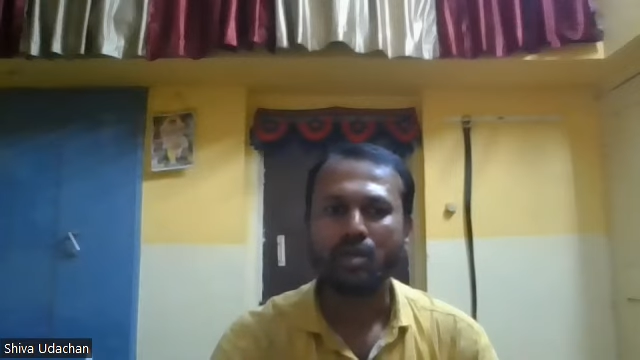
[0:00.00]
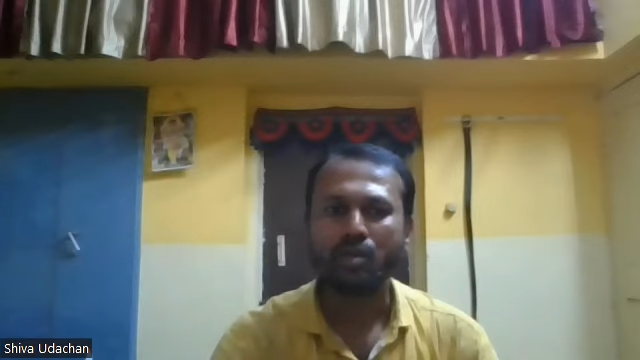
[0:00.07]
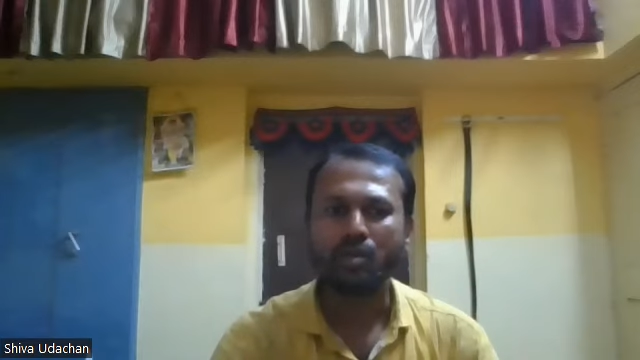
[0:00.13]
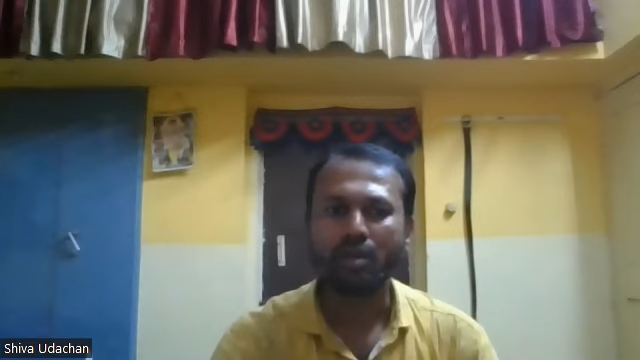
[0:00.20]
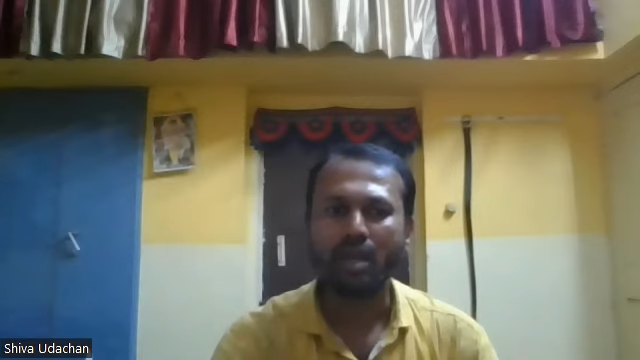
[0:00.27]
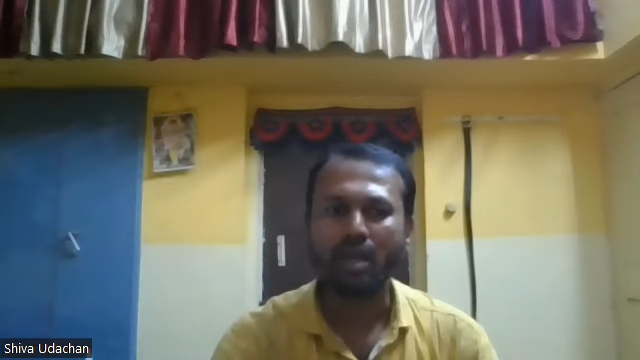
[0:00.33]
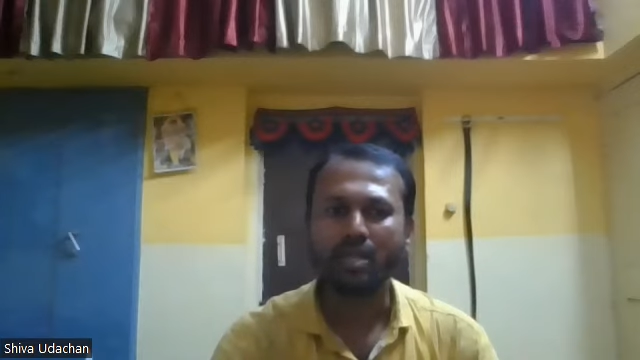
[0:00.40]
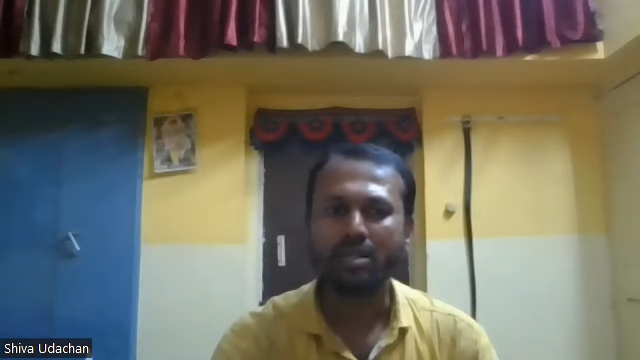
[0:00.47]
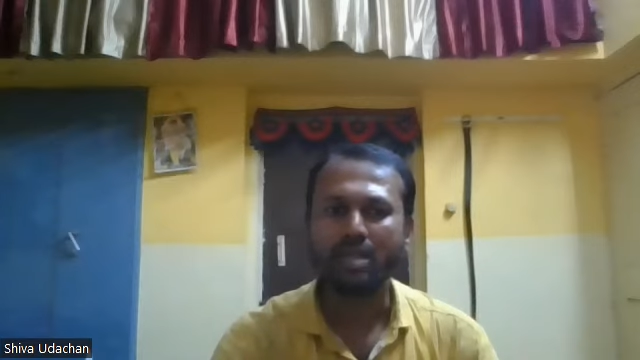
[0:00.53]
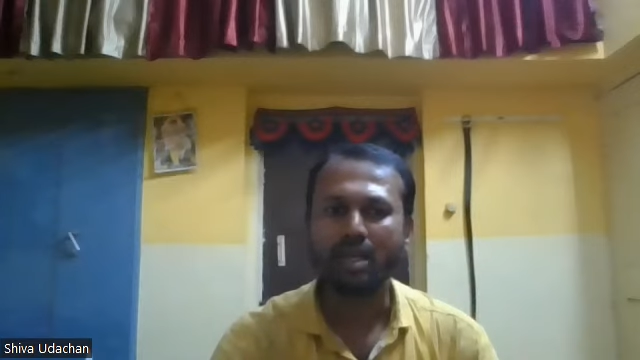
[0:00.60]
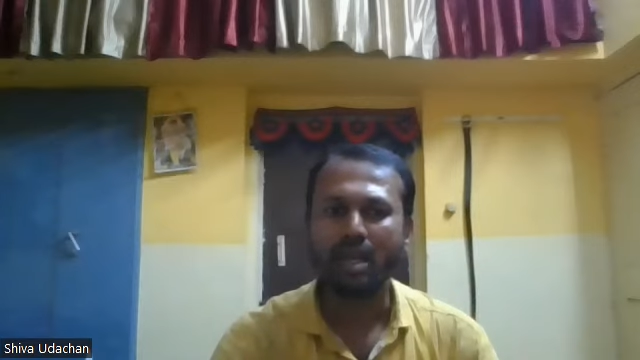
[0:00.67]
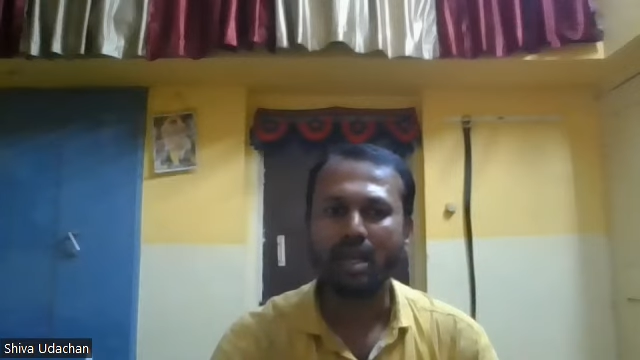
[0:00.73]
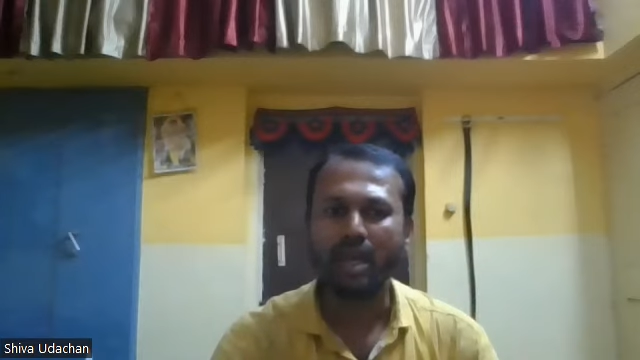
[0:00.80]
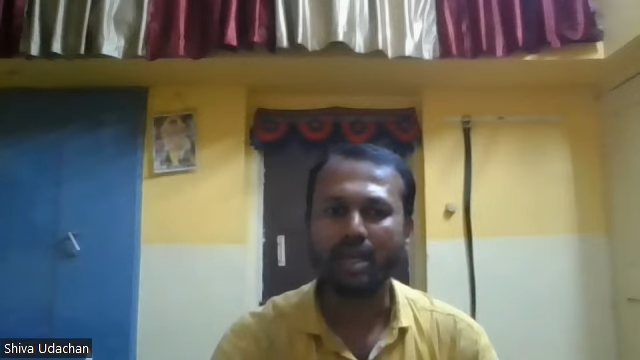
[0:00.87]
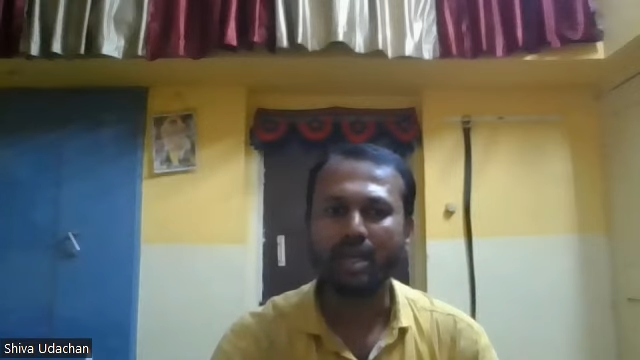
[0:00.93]
should last
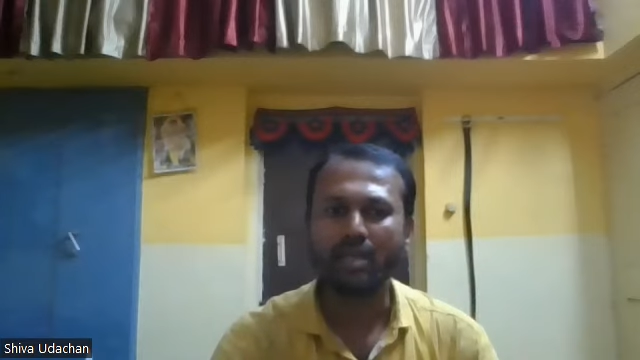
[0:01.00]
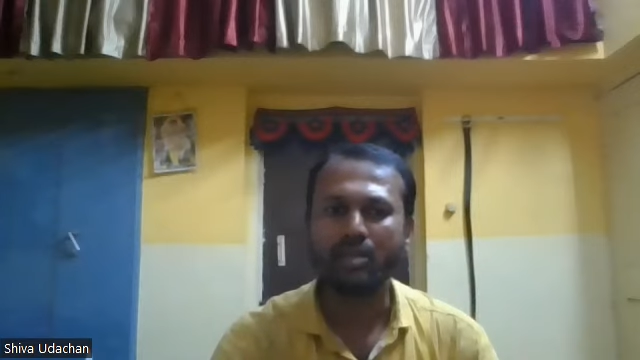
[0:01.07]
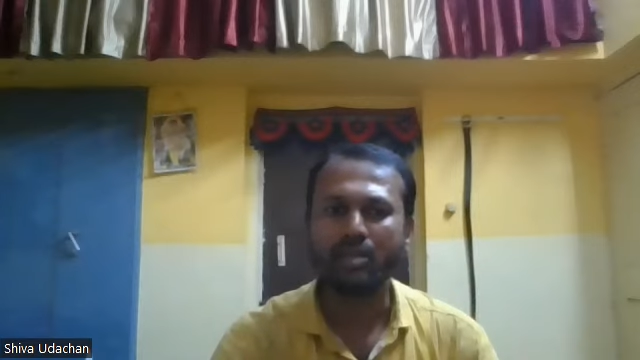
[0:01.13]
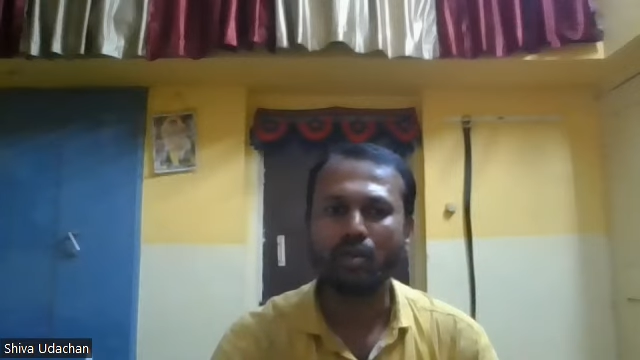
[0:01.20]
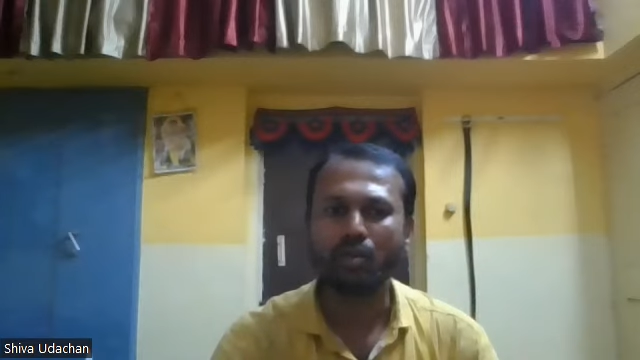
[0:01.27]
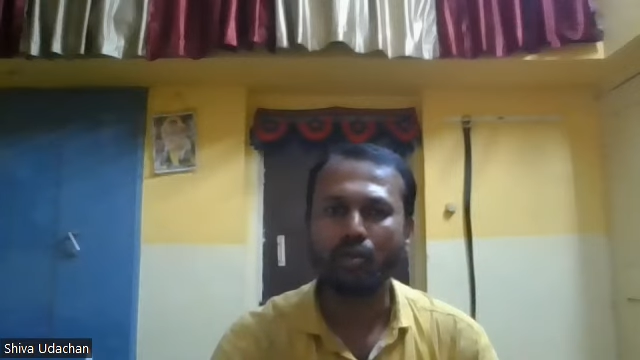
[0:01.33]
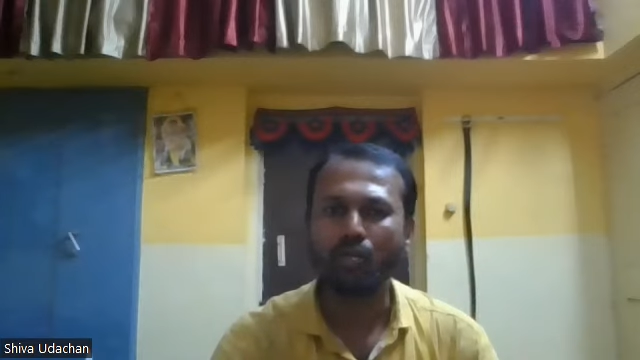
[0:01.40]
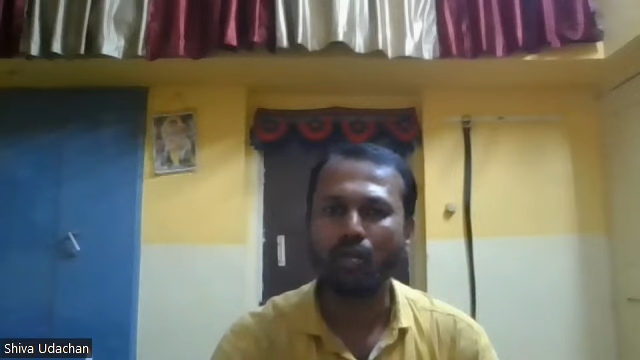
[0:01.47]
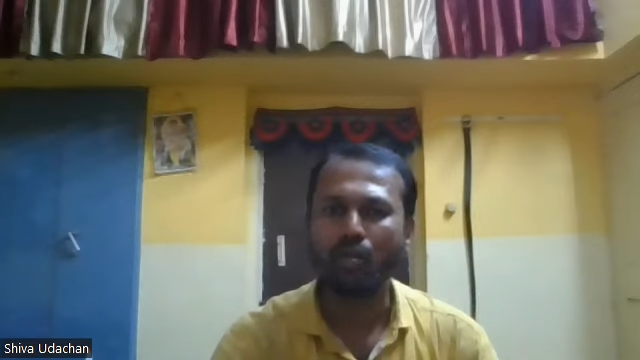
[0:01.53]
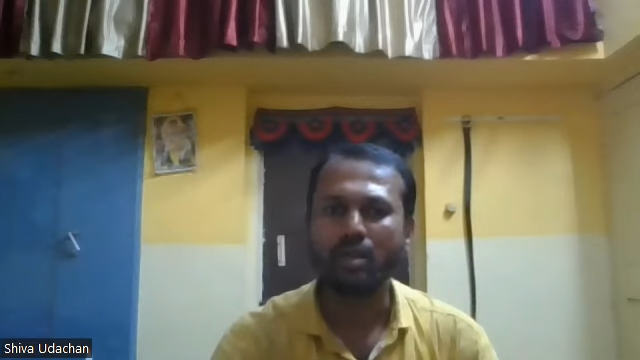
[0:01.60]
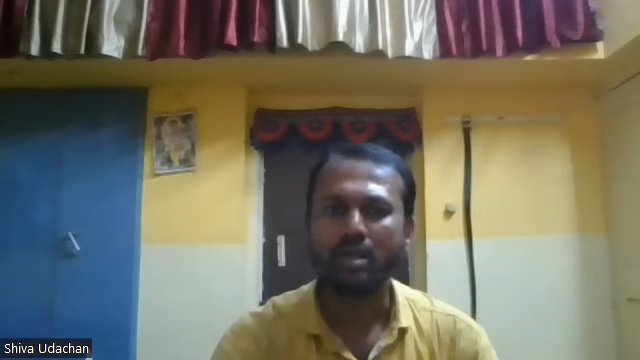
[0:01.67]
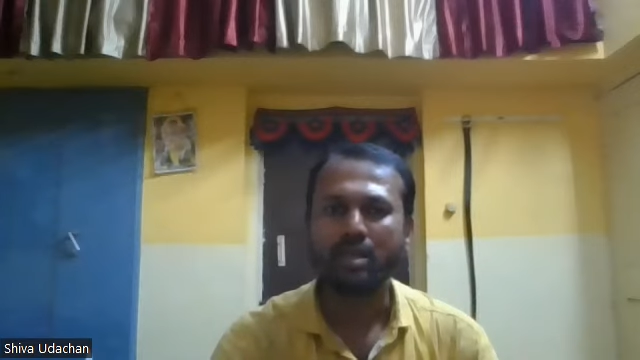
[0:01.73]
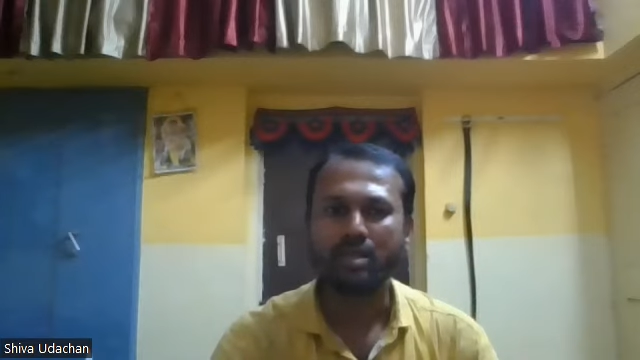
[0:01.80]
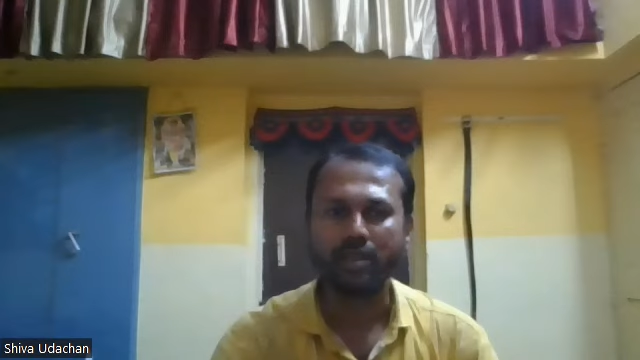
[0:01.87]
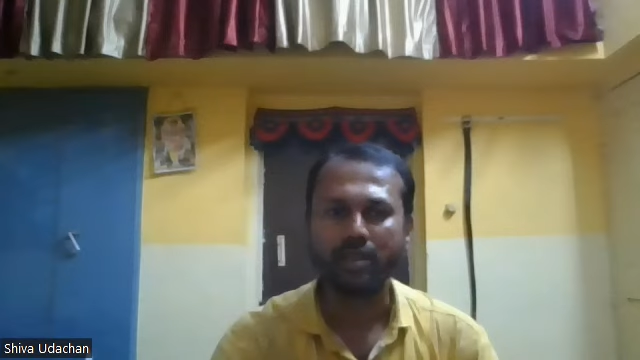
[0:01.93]
at least two
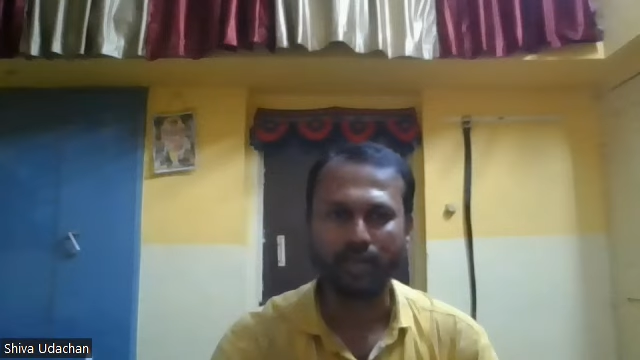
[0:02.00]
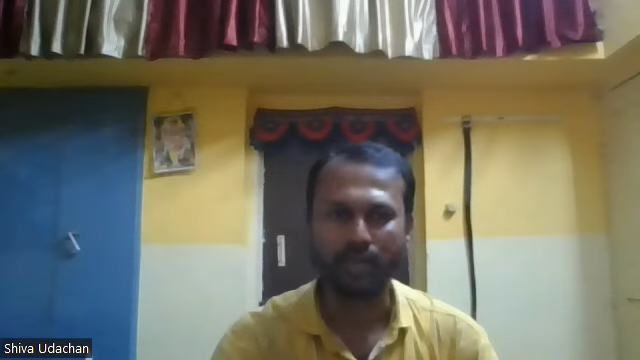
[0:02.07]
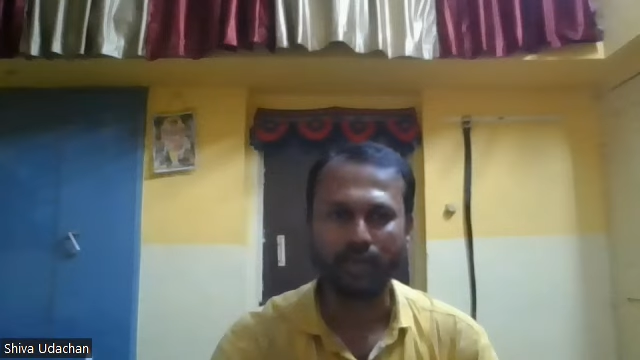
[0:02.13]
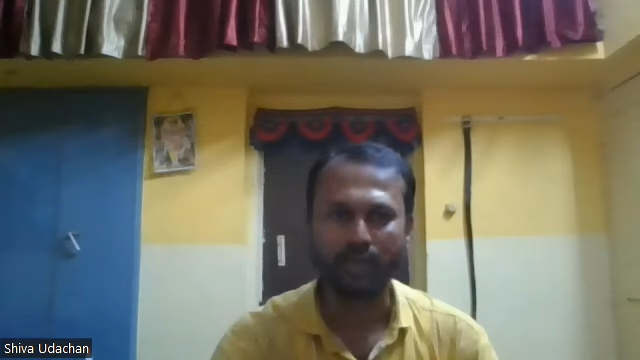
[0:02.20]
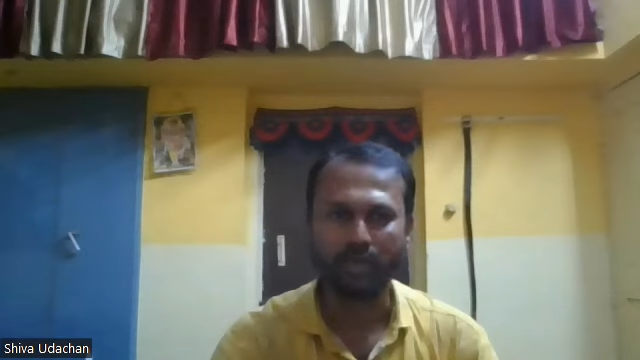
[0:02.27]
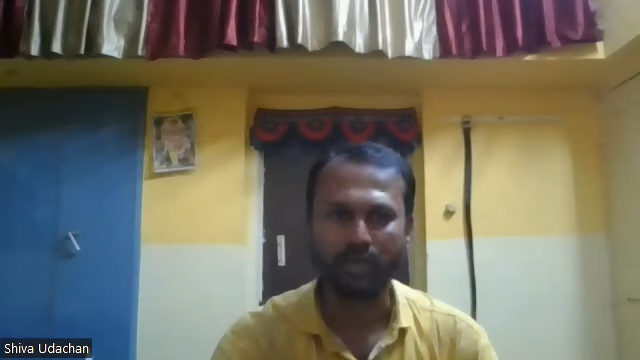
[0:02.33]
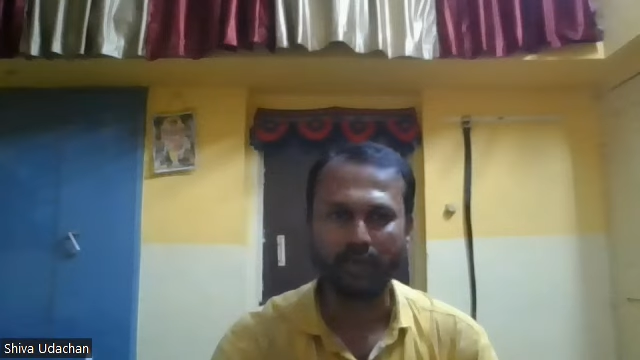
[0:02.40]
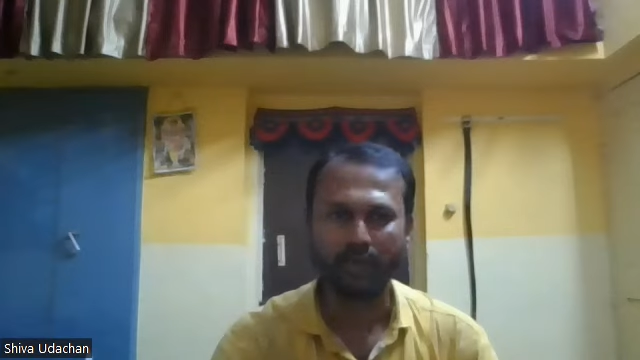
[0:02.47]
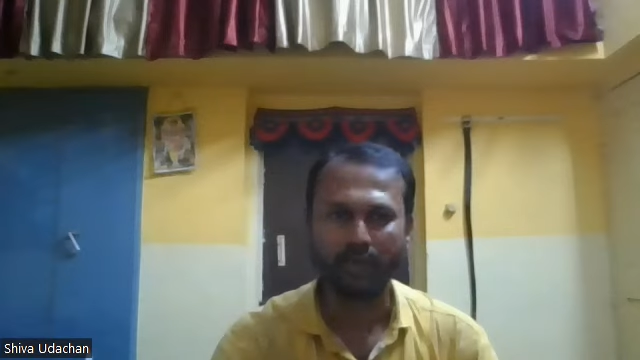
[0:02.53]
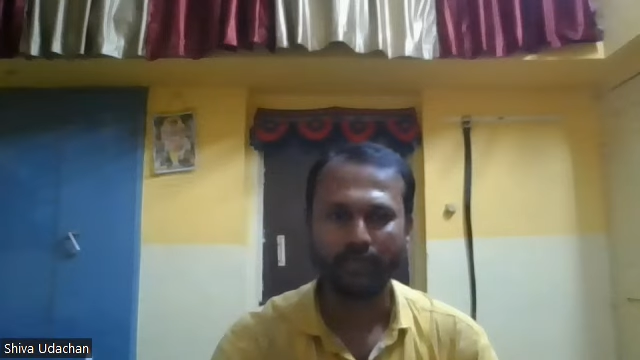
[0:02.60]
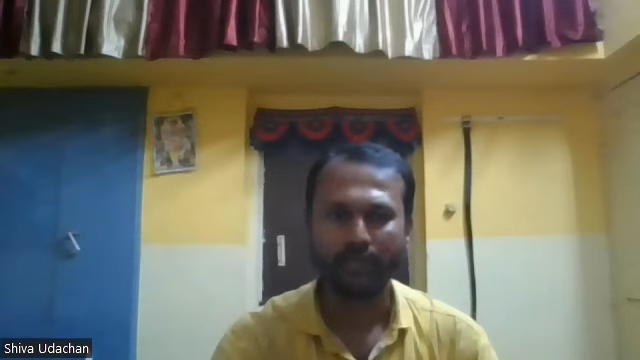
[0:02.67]
more centuries.